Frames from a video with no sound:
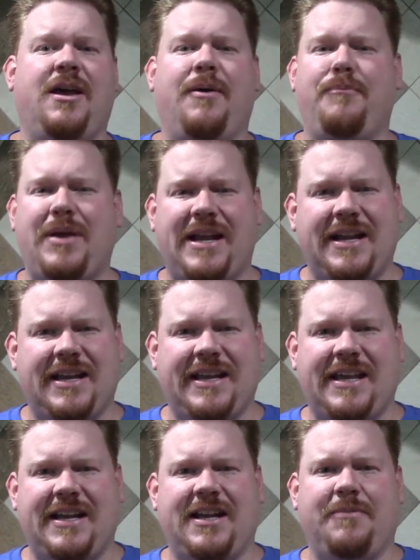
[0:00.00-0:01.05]
Immediately
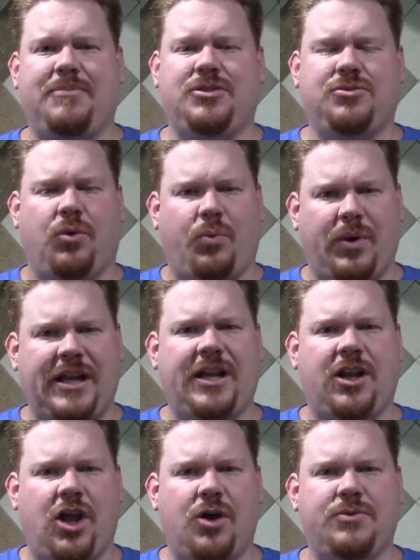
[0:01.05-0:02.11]
get it up into a really
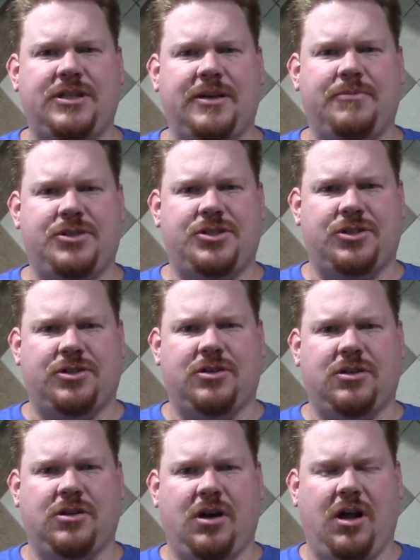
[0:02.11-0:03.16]
low temperature
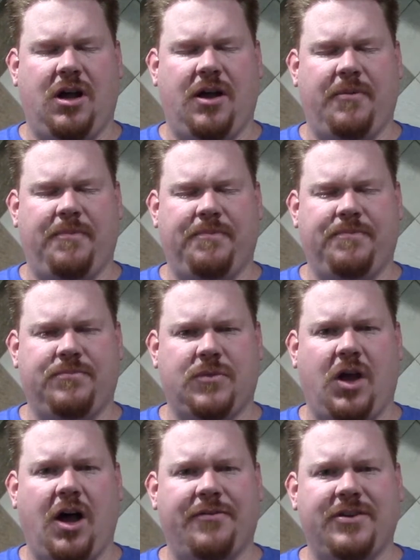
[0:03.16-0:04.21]

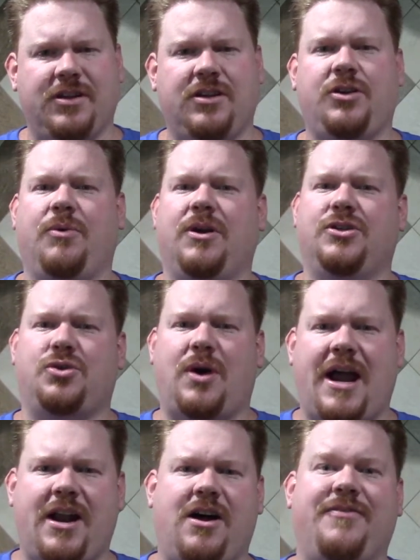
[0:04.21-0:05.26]
oven. You want to
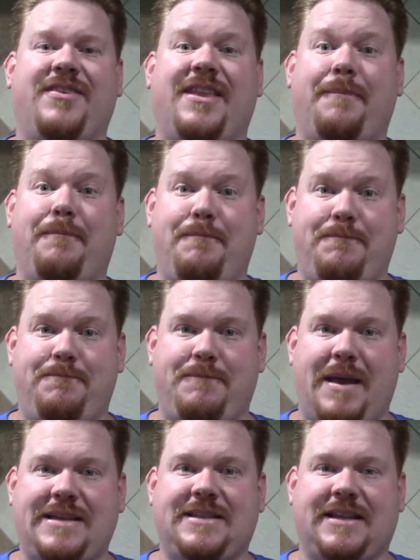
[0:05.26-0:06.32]
dry it off and then
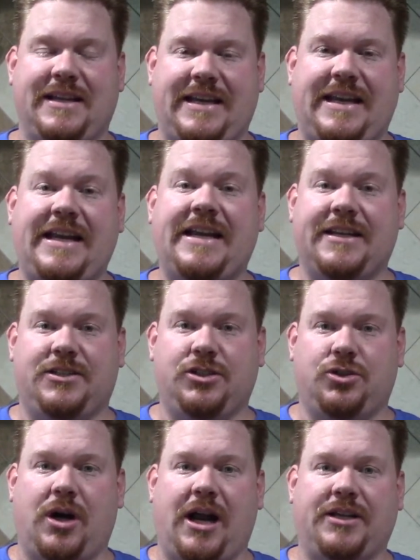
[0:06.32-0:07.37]
basically heat it to
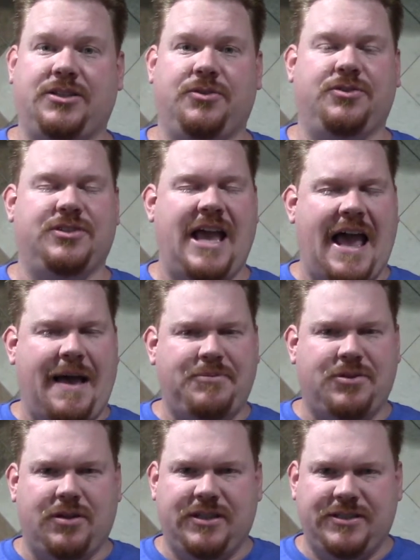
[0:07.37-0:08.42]
dry so there's
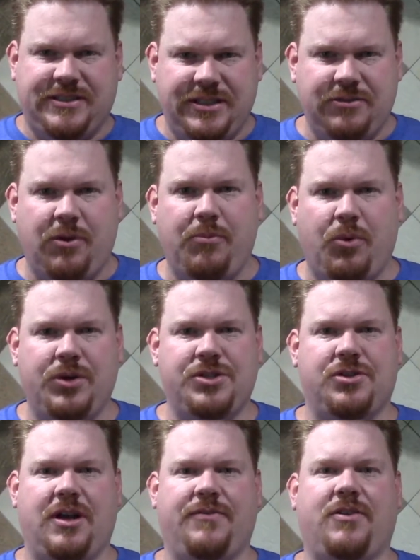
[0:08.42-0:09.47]
absolutely zero
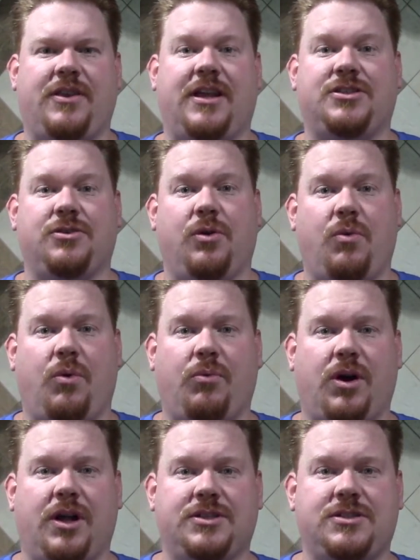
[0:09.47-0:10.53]
moisture left on that so it won't
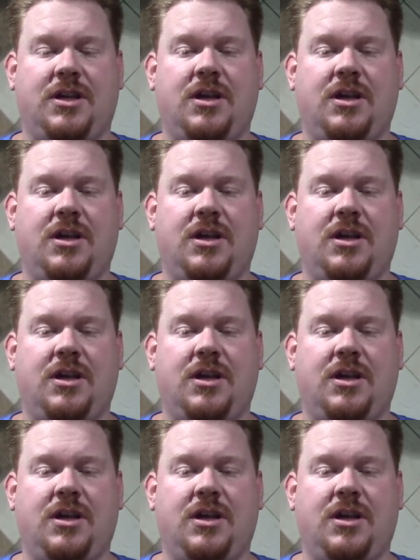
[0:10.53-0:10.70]
rust.